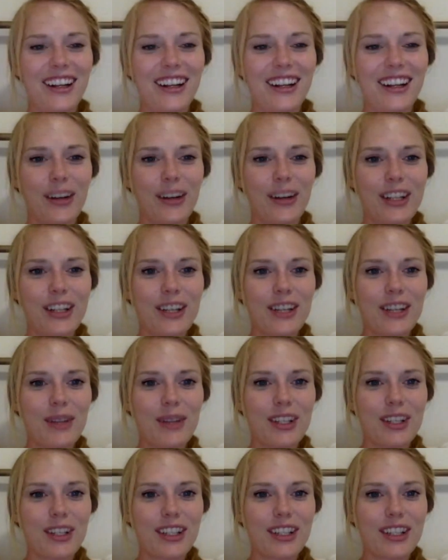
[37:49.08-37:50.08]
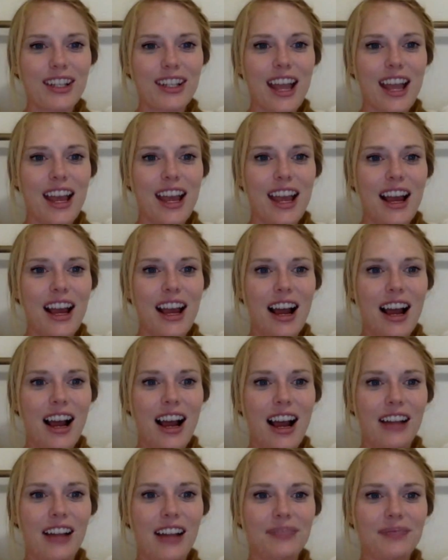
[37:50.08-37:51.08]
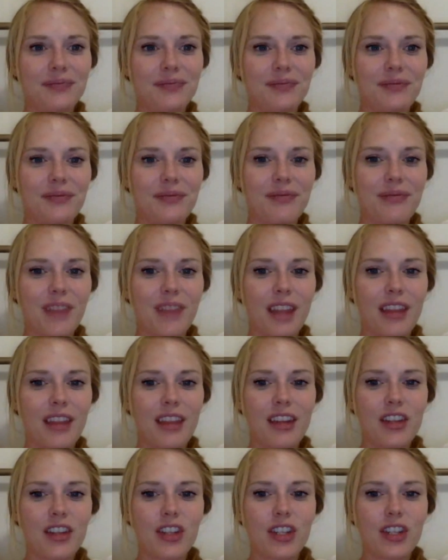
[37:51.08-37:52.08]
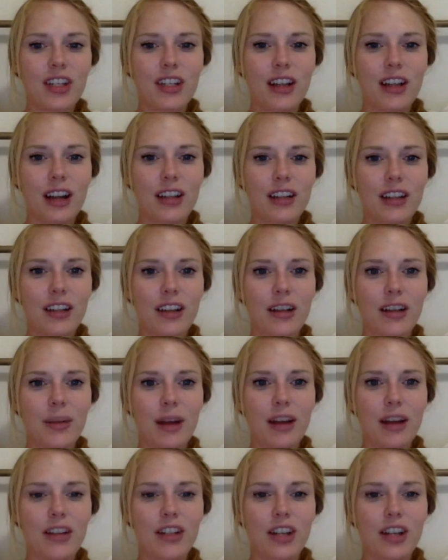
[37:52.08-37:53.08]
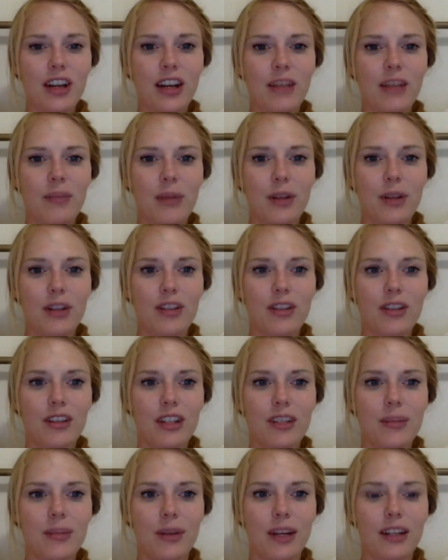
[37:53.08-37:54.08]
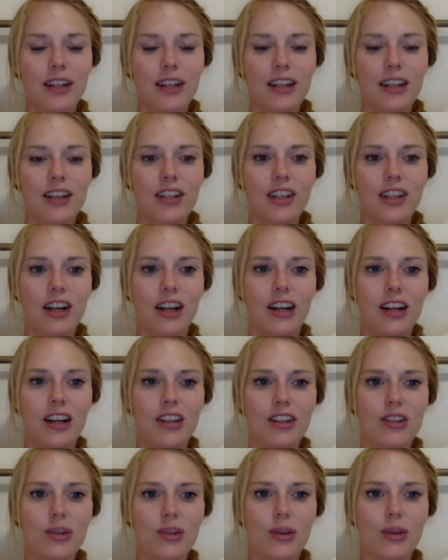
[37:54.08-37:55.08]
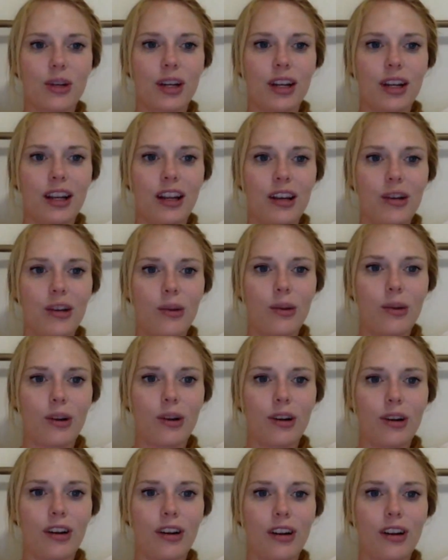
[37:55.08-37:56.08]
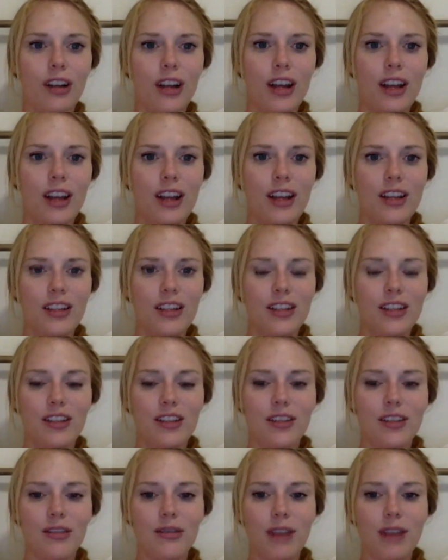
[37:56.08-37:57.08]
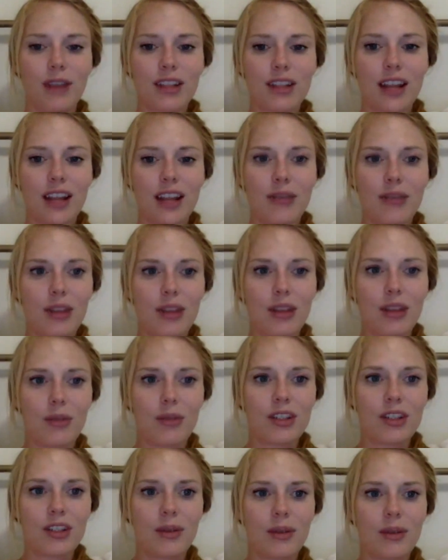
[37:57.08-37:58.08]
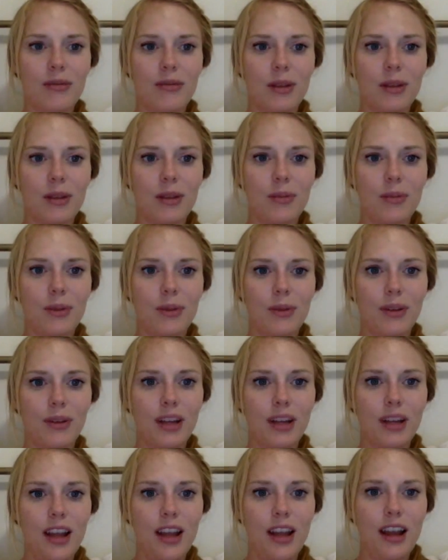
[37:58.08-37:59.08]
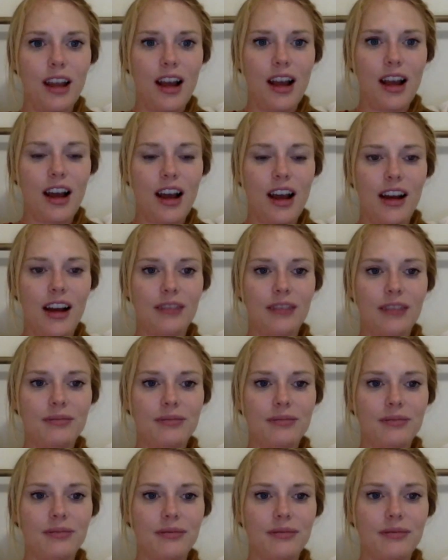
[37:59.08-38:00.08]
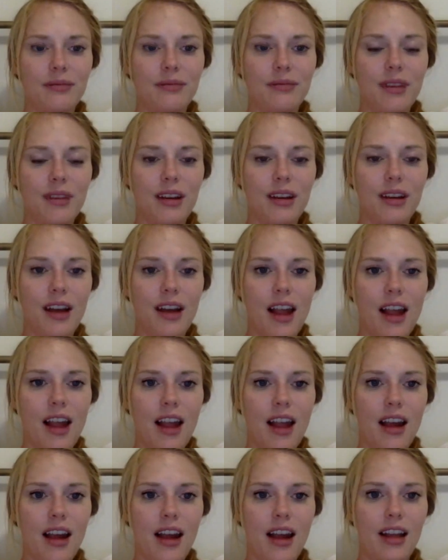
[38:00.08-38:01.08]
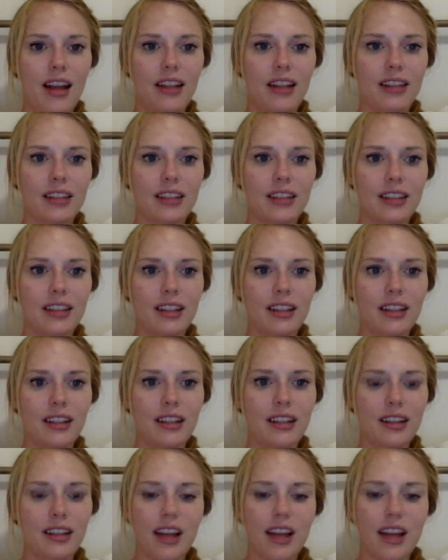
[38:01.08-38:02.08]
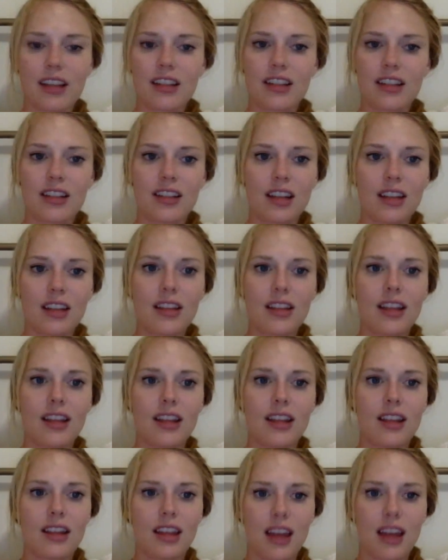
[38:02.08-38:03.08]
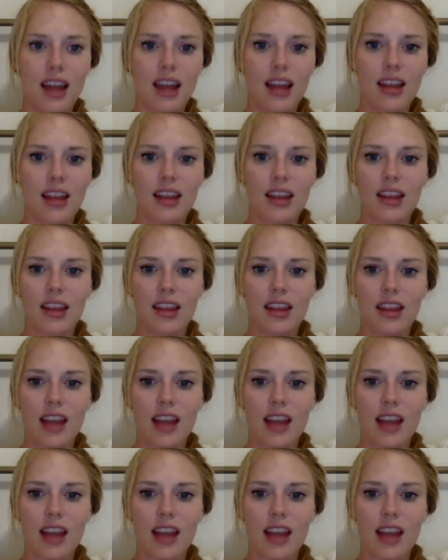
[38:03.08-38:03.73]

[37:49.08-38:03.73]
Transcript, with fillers: question, but just um, that she talked a lot about sharing personal experience and sharing a story in order to resonate with the most amount of people, um, and that's something that the